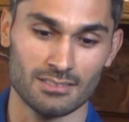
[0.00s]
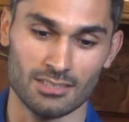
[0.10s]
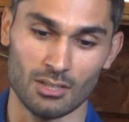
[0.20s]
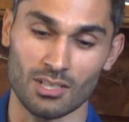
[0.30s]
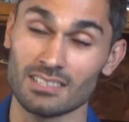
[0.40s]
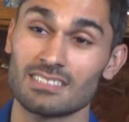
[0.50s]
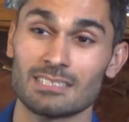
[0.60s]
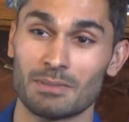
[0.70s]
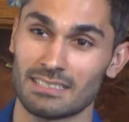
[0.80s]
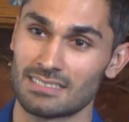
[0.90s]
custody is
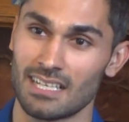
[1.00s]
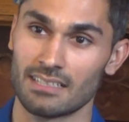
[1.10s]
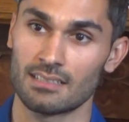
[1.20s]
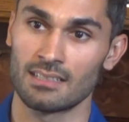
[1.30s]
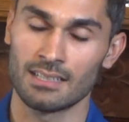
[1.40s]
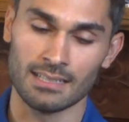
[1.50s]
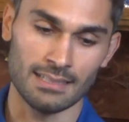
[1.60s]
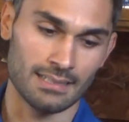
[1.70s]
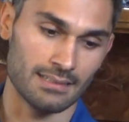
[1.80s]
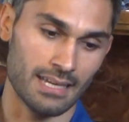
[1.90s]
being decided.
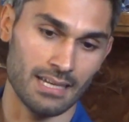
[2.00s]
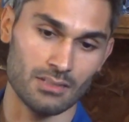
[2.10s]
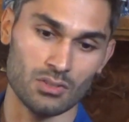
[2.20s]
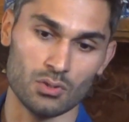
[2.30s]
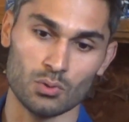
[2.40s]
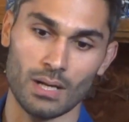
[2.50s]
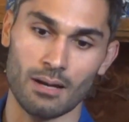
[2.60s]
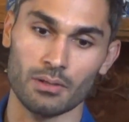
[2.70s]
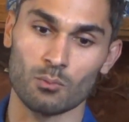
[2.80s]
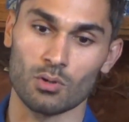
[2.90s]
They knew
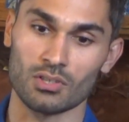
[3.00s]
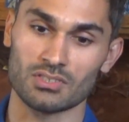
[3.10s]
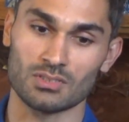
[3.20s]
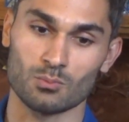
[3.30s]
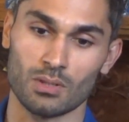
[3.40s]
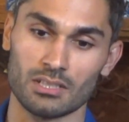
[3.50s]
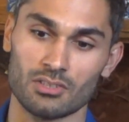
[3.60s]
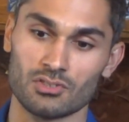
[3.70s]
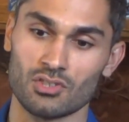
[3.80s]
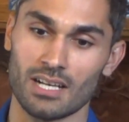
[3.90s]
how it works when
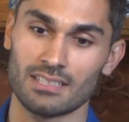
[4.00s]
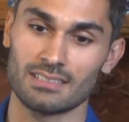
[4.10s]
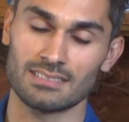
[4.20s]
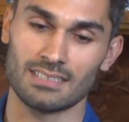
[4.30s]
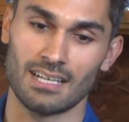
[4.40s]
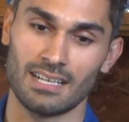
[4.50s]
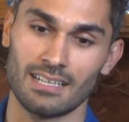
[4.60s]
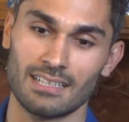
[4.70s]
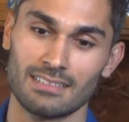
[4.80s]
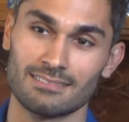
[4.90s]
you're trying to
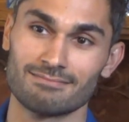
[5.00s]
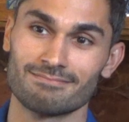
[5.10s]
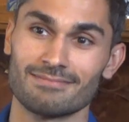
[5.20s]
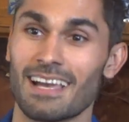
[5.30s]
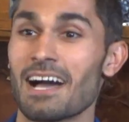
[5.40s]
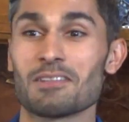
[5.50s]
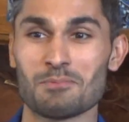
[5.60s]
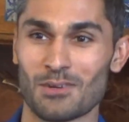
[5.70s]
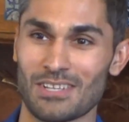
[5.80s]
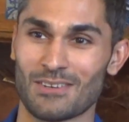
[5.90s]
decide
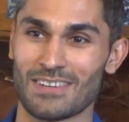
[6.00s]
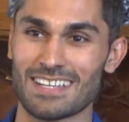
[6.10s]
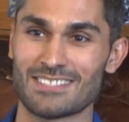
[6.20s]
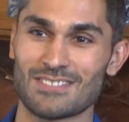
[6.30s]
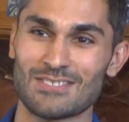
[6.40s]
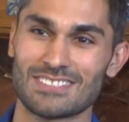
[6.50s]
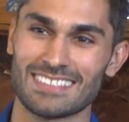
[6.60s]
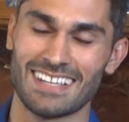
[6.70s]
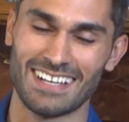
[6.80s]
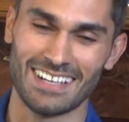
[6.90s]
alimony or issues
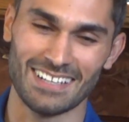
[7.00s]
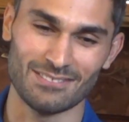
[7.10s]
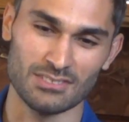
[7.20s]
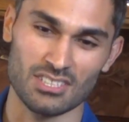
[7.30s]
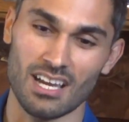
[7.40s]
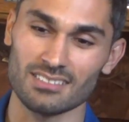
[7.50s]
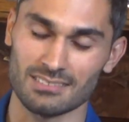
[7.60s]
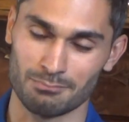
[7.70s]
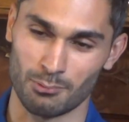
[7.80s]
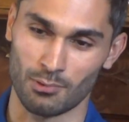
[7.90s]
of child
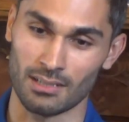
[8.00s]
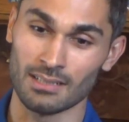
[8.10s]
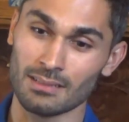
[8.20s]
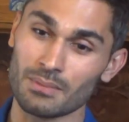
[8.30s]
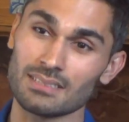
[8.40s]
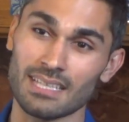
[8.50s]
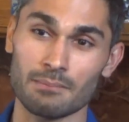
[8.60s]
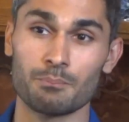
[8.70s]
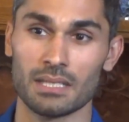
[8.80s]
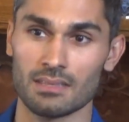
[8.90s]
support because they
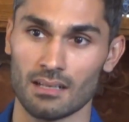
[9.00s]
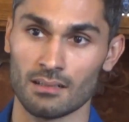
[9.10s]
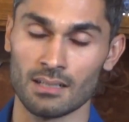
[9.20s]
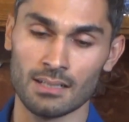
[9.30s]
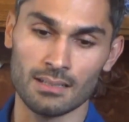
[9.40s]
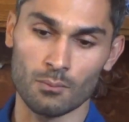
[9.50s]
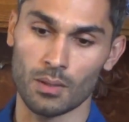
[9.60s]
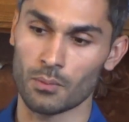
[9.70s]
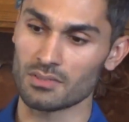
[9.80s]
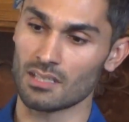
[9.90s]
had been there.
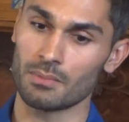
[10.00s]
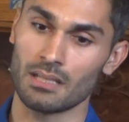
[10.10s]
When we were talking about